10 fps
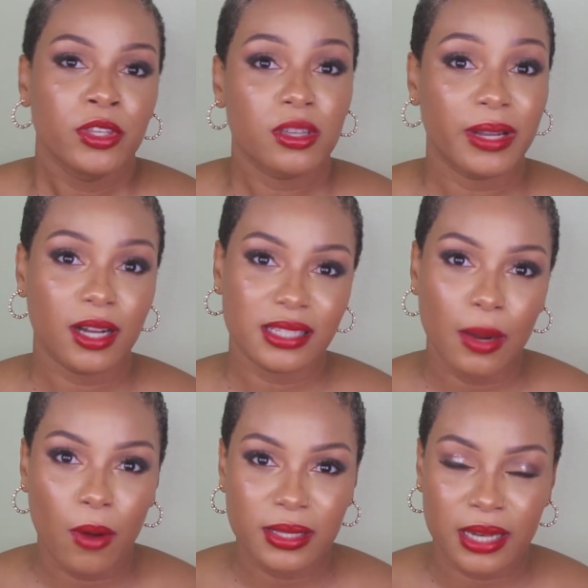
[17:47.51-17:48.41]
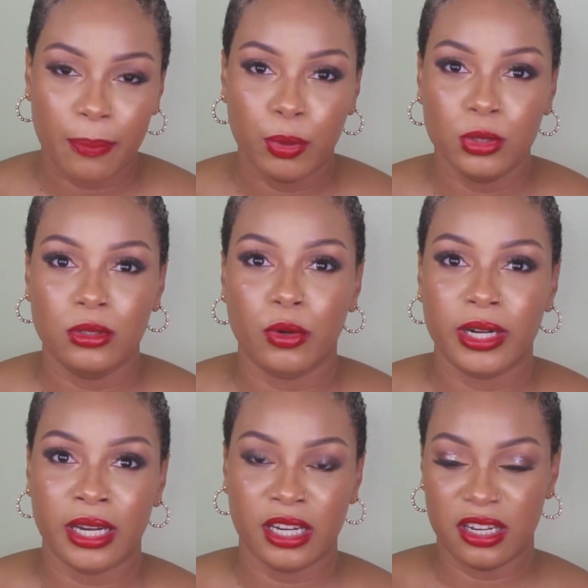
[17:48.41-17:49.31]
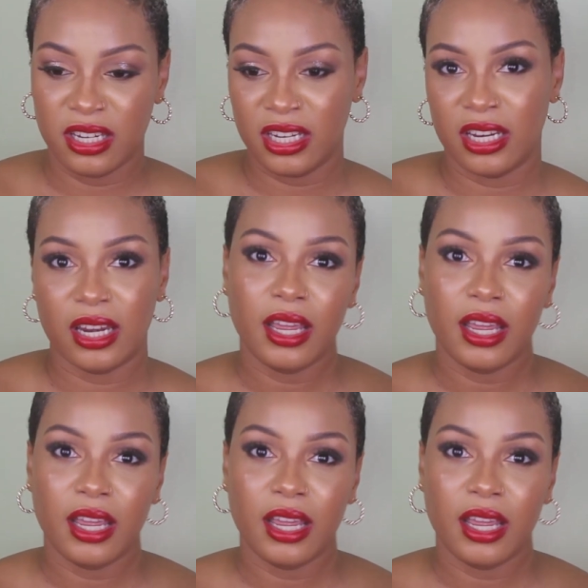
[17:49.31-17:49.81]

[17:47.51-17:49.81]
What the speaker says: So because I wanted a pull door, then it needed